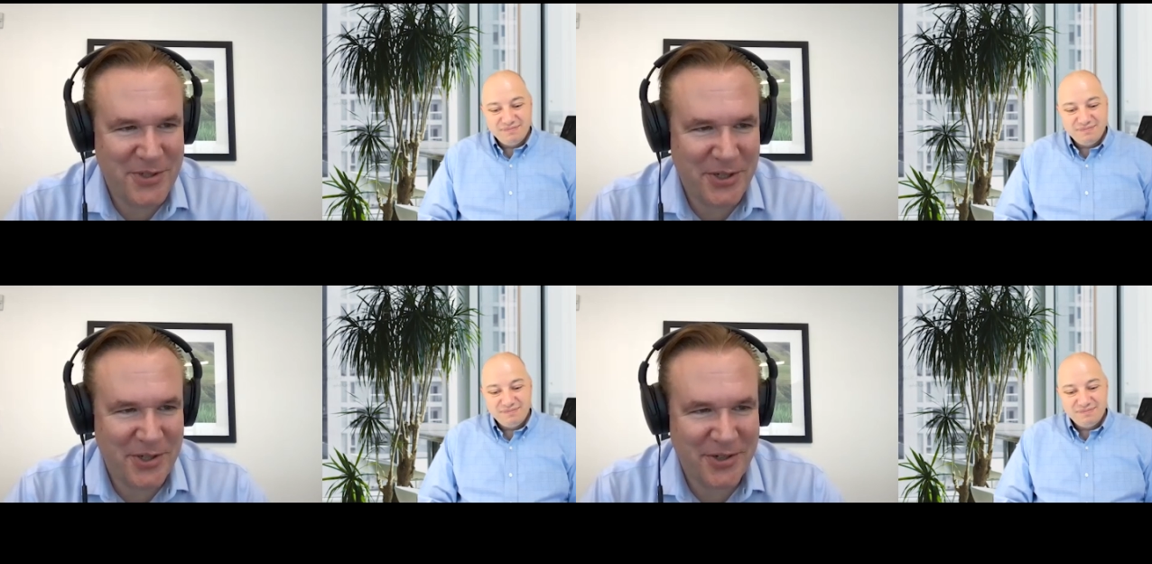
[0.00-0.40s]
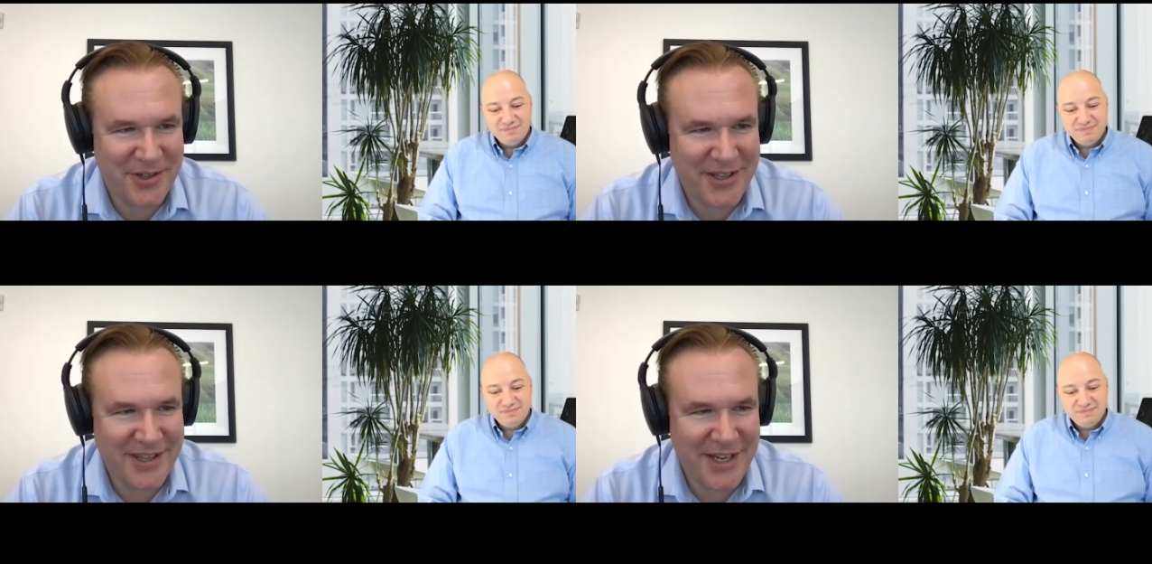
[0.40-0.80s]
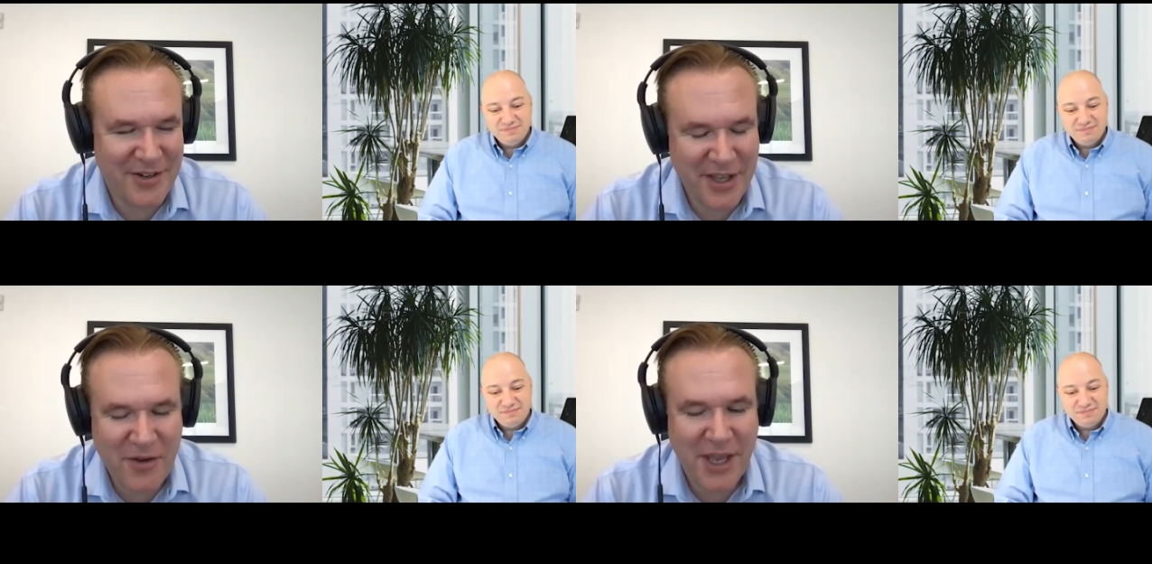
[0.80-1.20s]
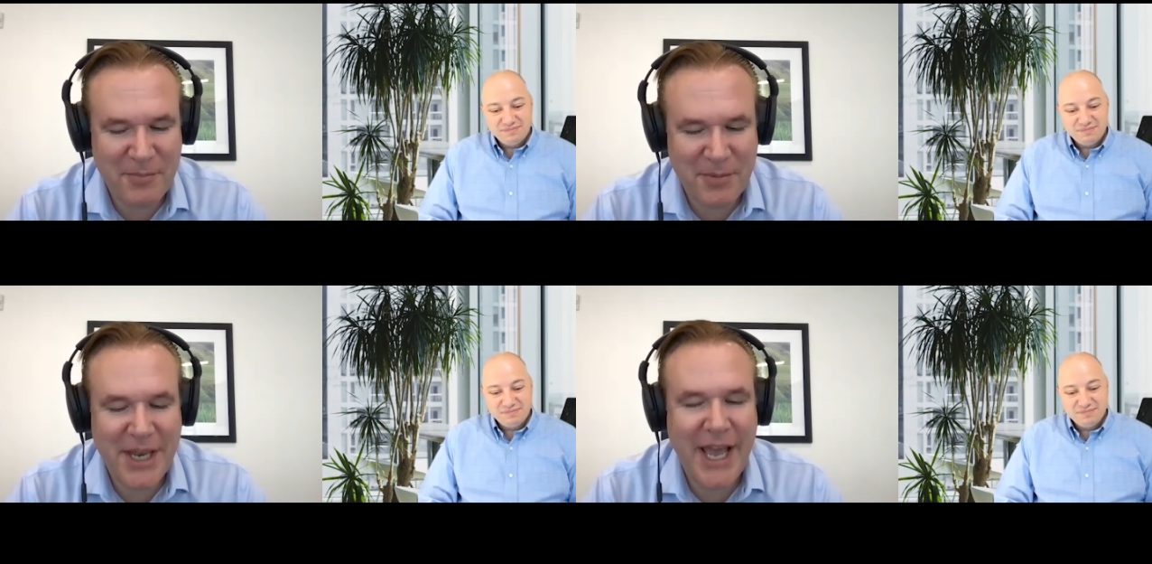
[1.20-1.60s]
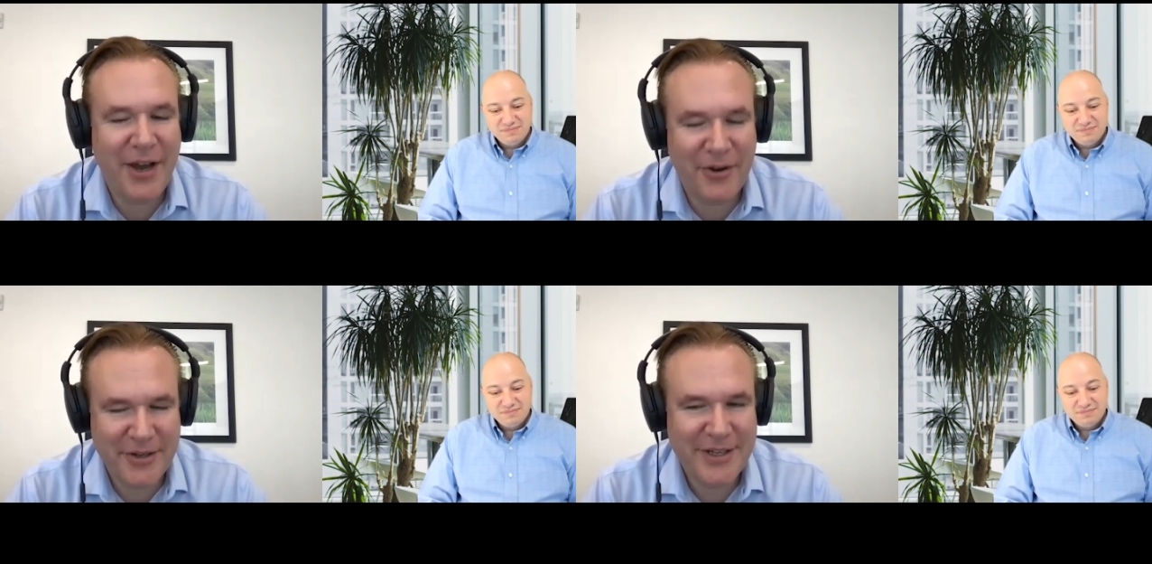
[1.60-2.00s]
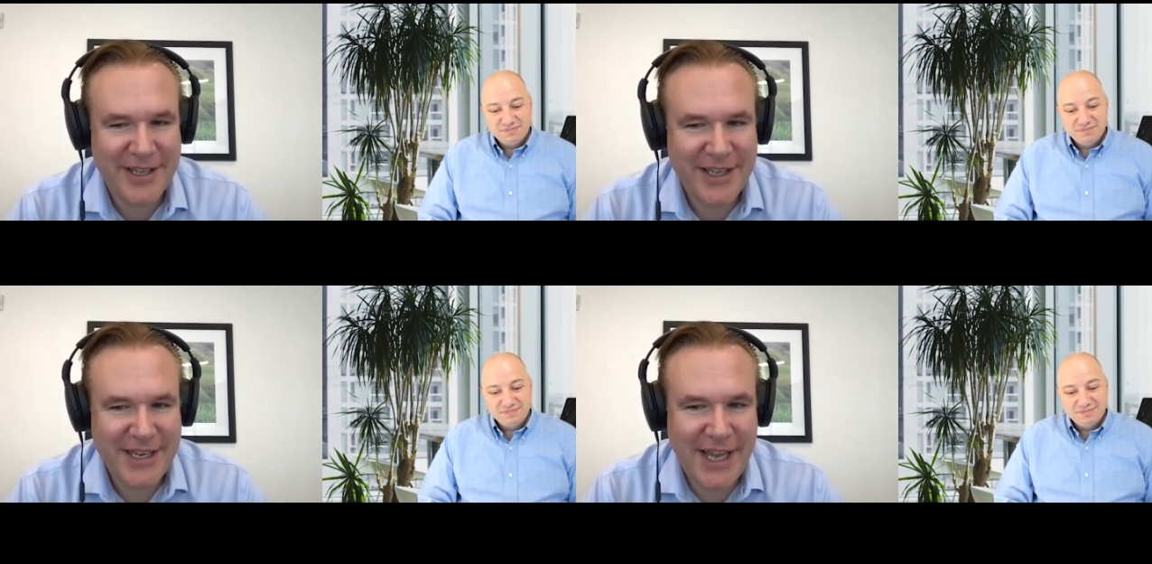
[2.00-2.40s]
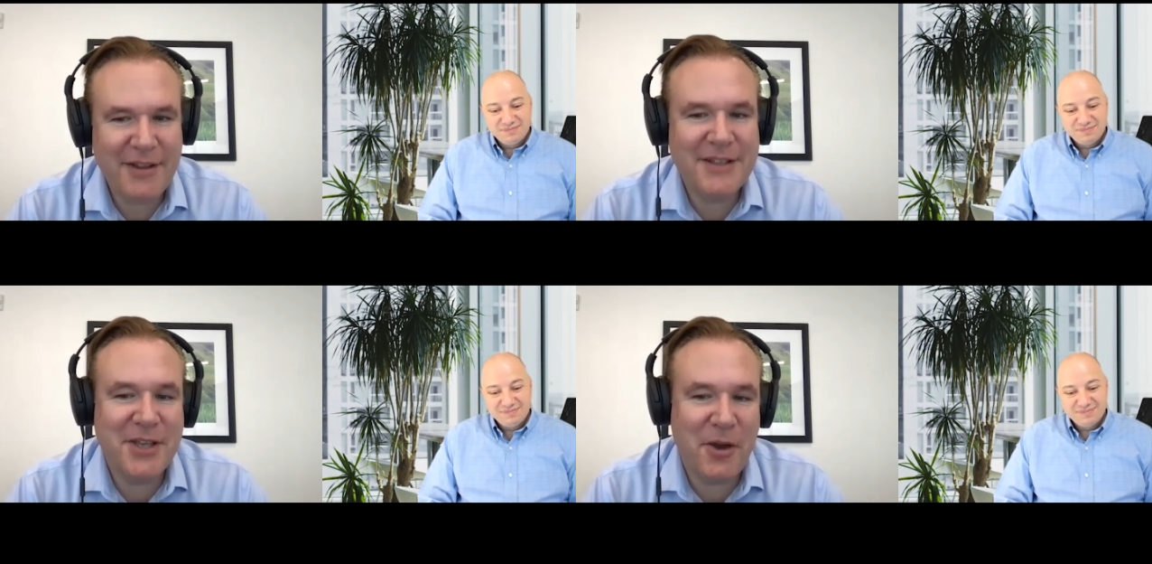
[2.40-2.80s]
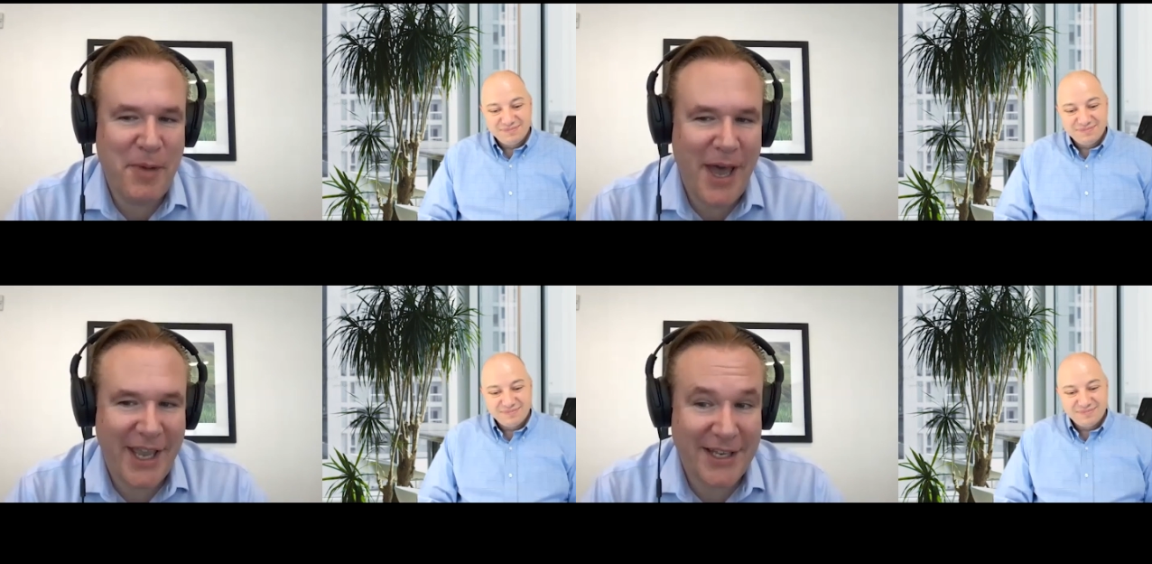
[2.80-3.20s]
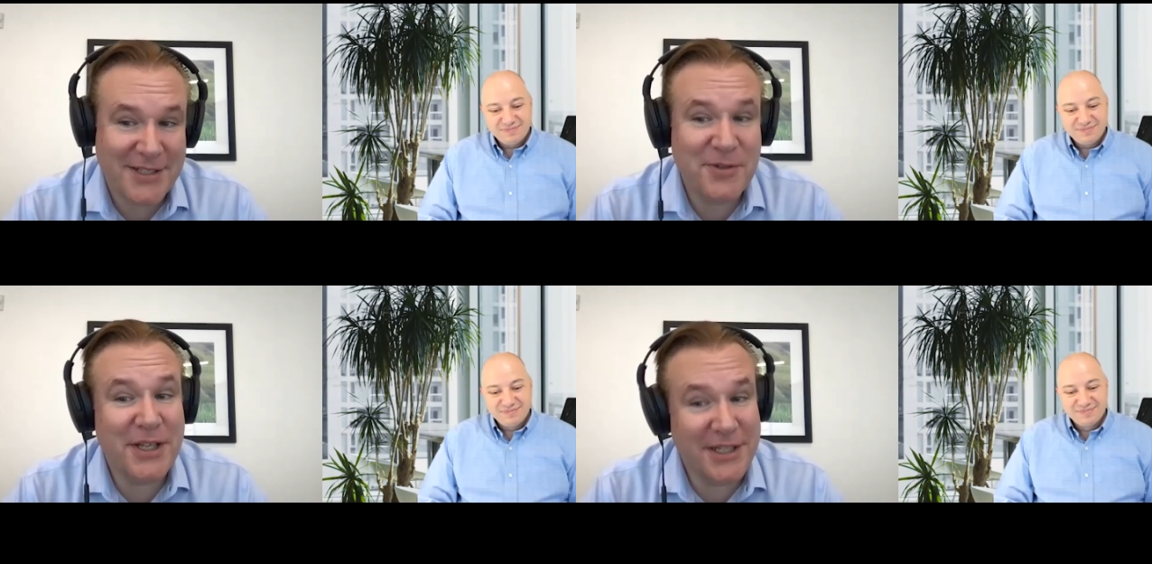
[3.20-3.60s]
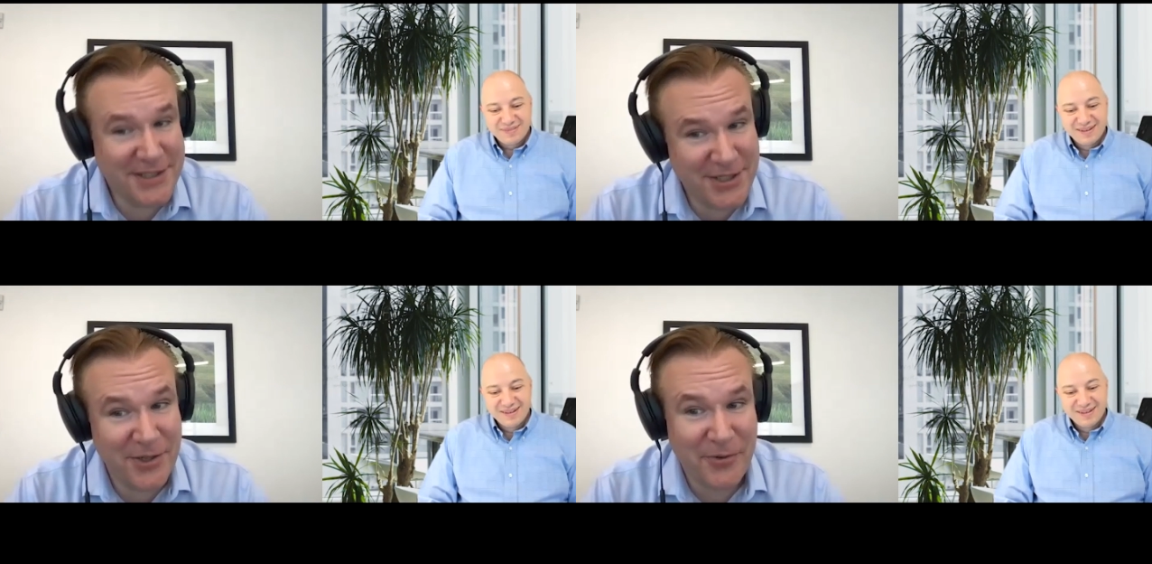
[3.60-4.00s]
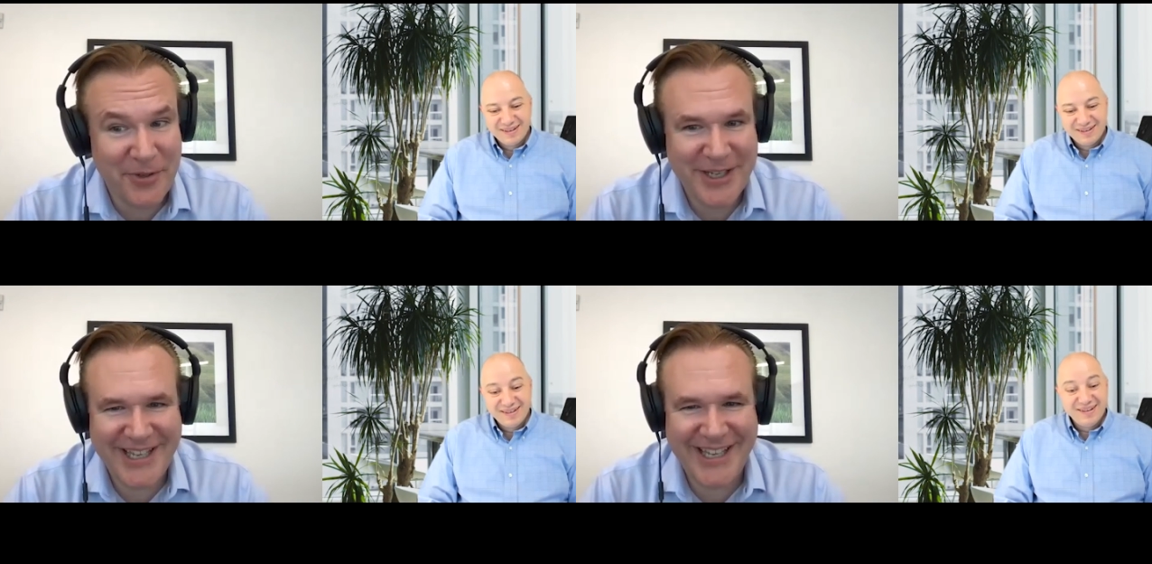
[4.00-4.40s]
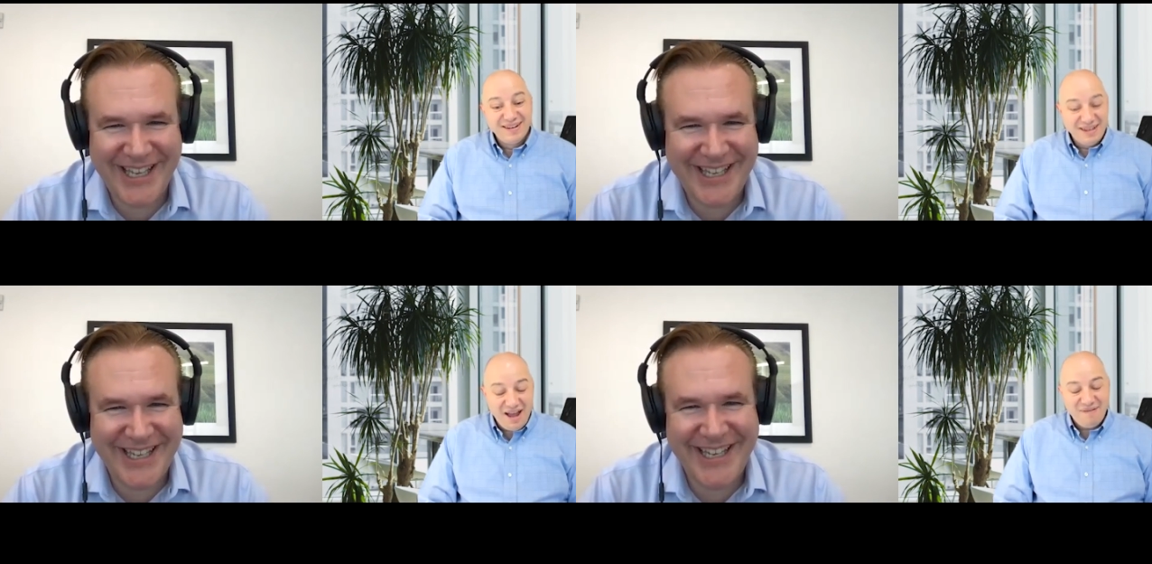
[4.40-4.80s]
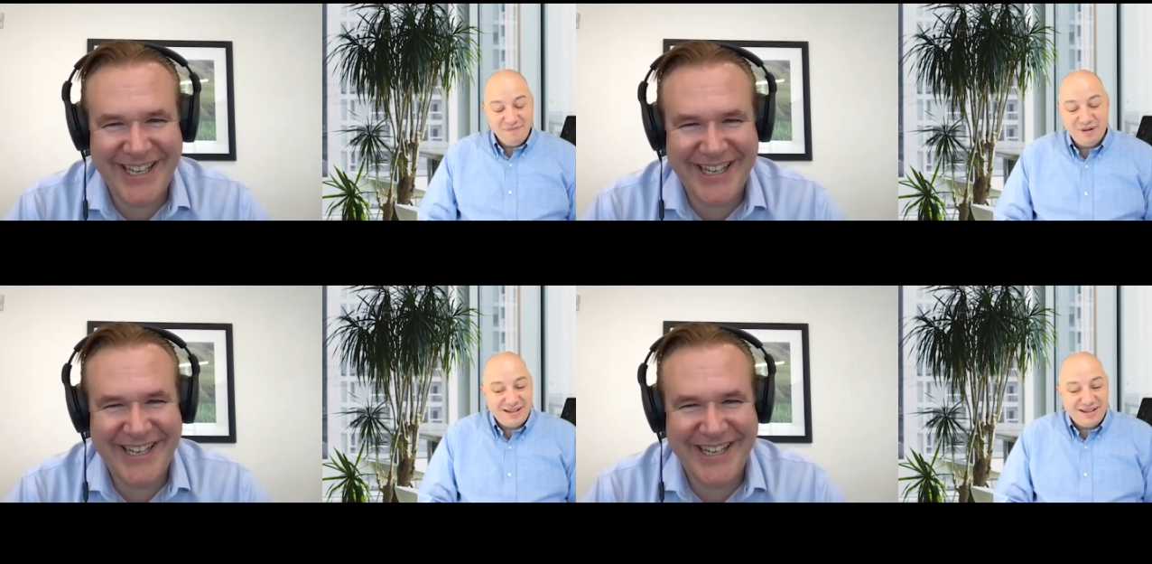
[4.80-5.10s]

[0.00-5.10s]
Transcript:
Speaker 1: hurdle. And then you're like, okay, but now now let's go back and do it in two. yeah,